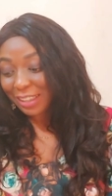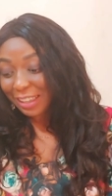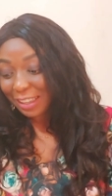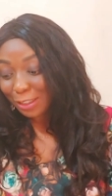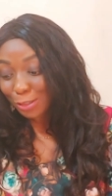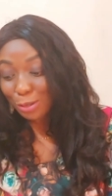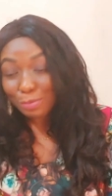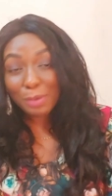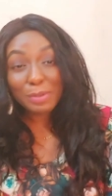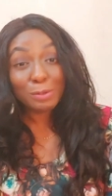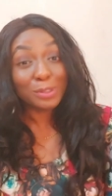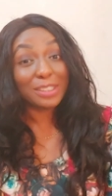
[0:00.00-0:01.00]
So,
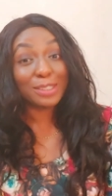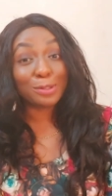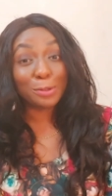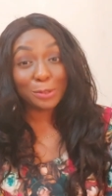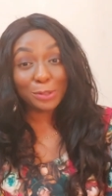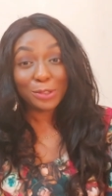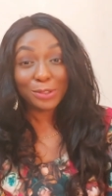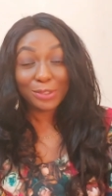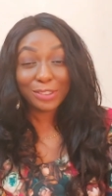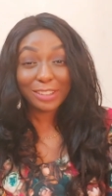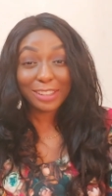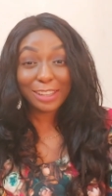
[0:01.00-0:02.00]
mommy will disown you
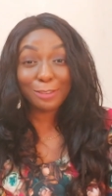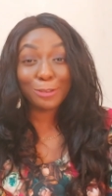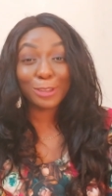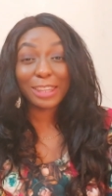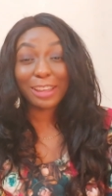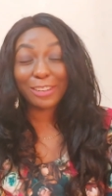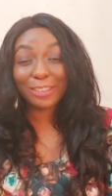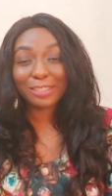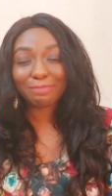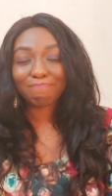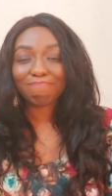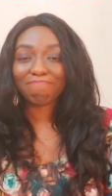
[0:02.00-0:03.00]
if you tell...
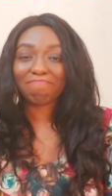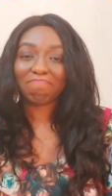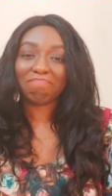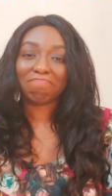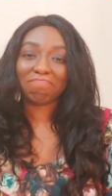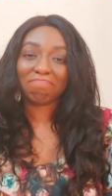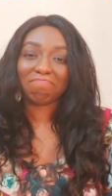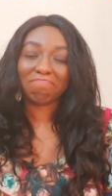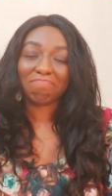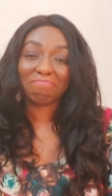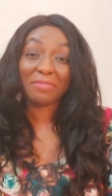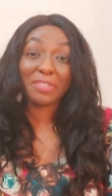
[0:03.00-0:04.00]

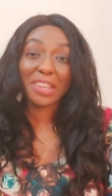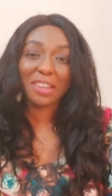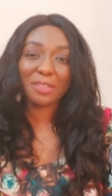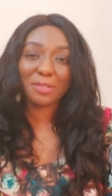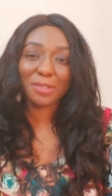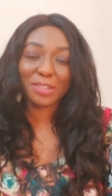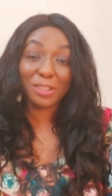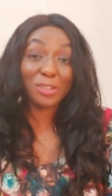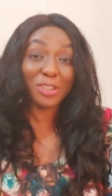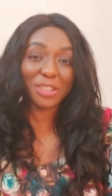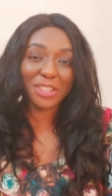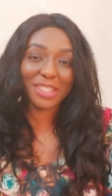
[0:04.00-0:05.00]
Fear God. You know
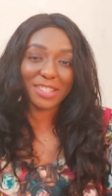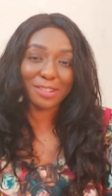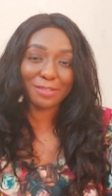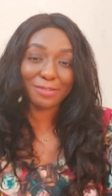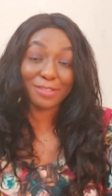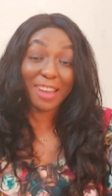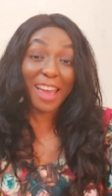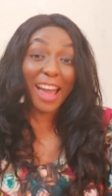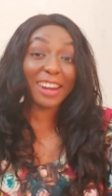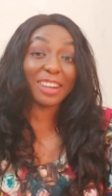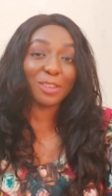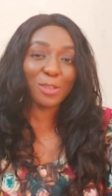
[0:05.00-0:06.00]
yourself.
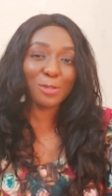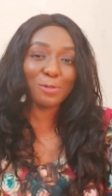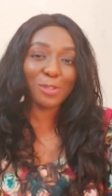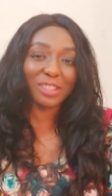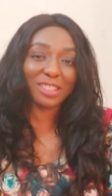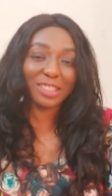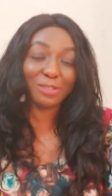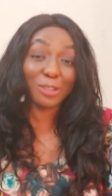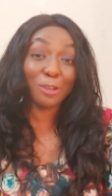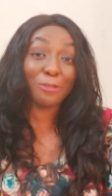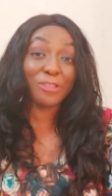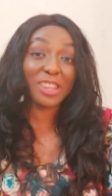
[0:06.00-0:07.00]
And I know you watch this video.
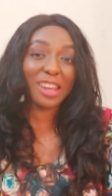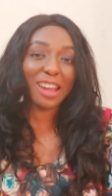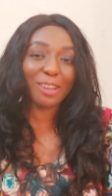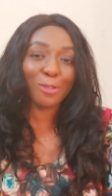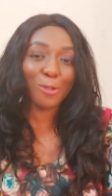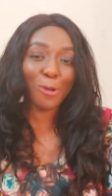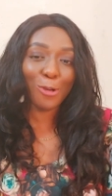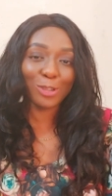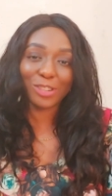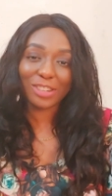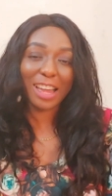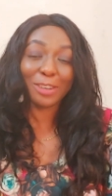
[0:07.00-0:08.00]
Fear God.
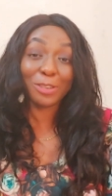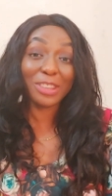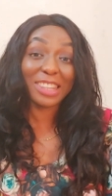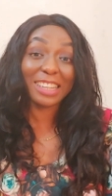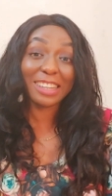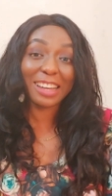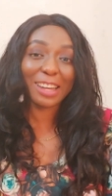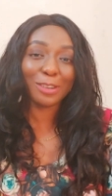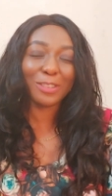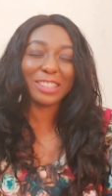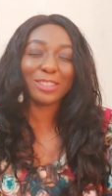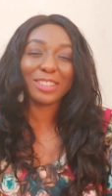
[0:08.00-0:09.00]
And don't tell that kind of...
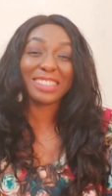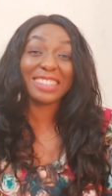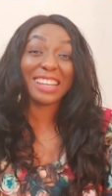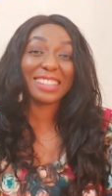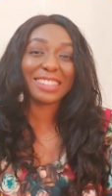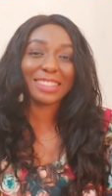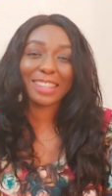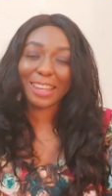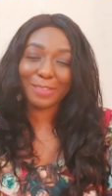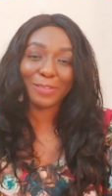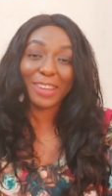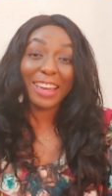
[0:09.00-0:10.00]
It's just next time,
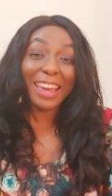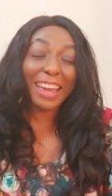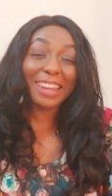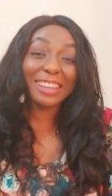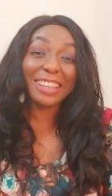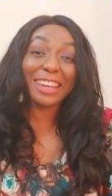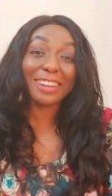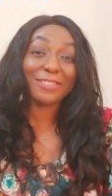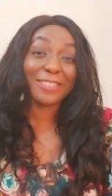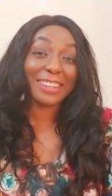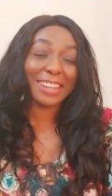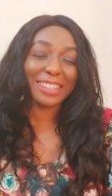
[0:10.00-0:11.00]
any
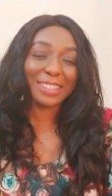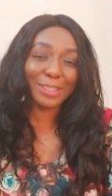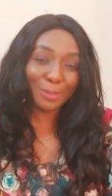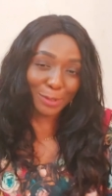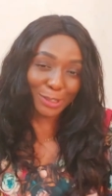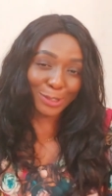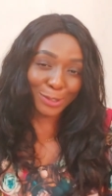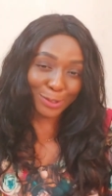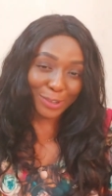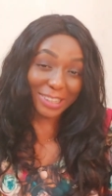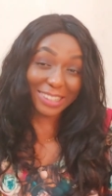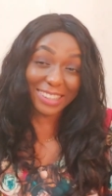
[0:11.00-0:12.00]
girlfriend I see with you
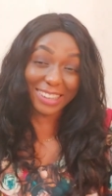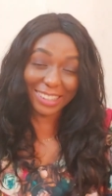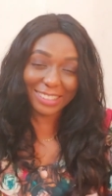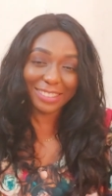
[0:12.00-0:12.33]
again,